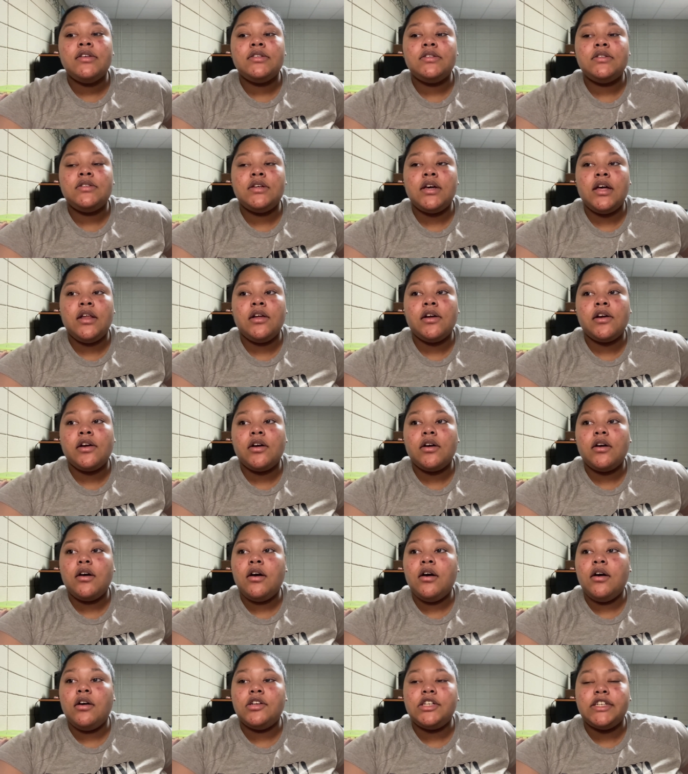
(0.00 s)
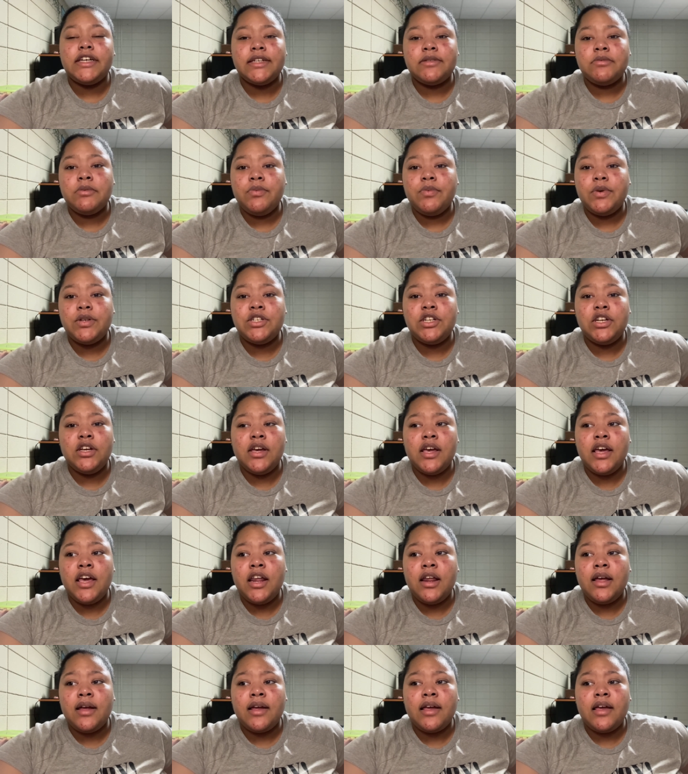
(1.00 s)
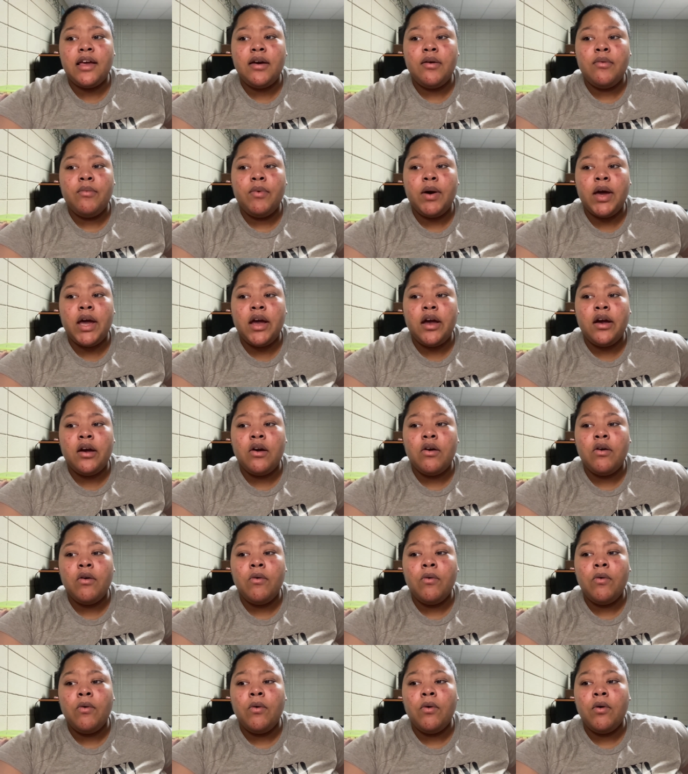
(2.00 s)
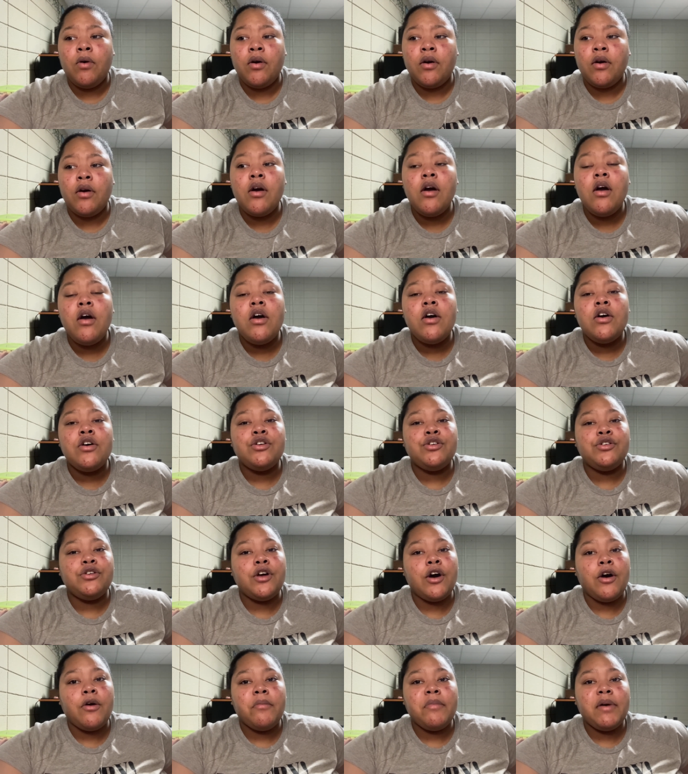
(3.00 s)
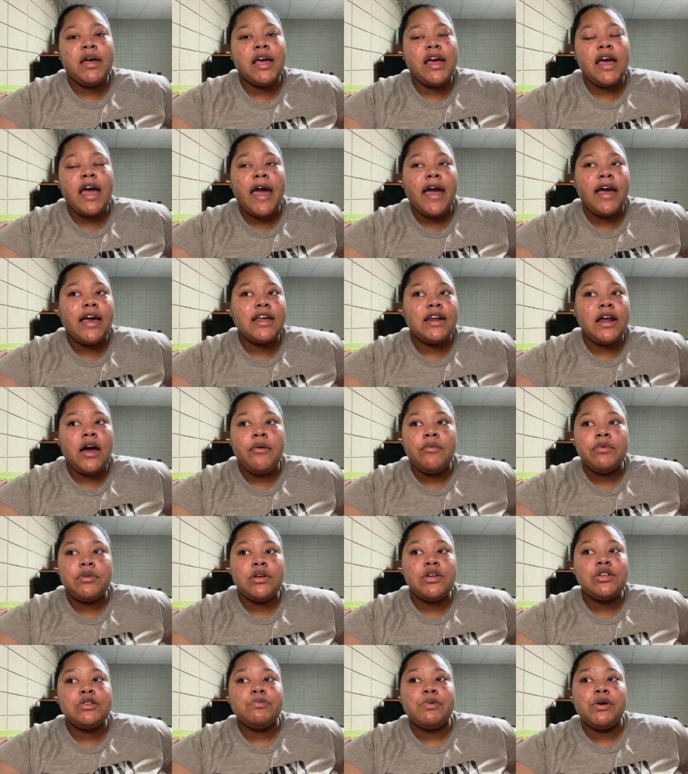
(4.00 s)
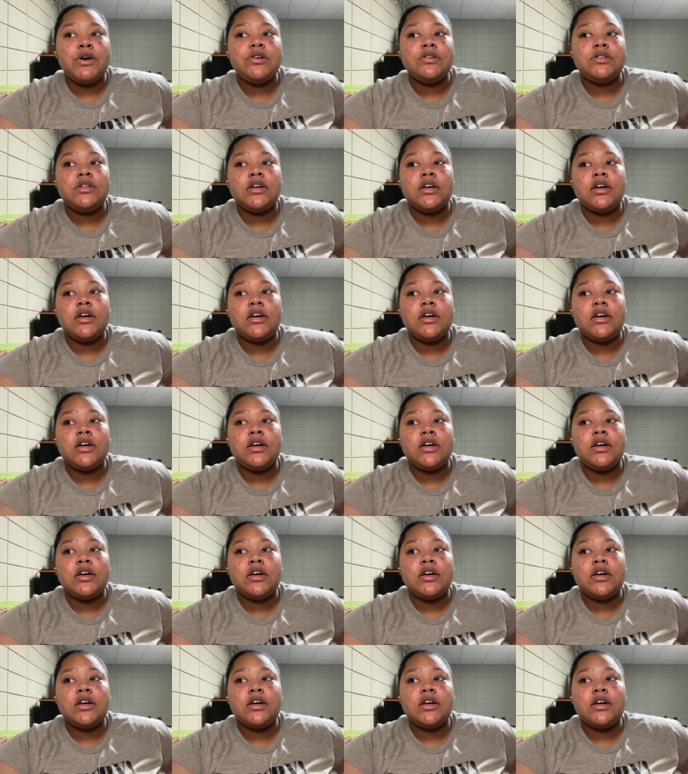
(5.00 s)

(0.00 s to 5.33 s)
telling Jasmine what she can and can't wear, or don't be hanging out with this person,